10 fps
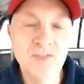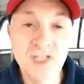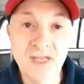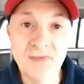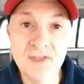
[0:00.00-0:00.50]

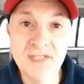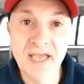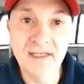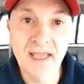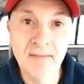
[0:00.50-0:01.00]
to get this
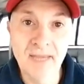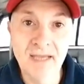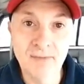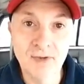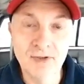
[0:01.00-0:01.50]
ad
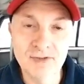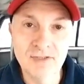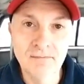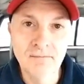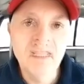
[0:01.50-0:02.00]
campaign produced.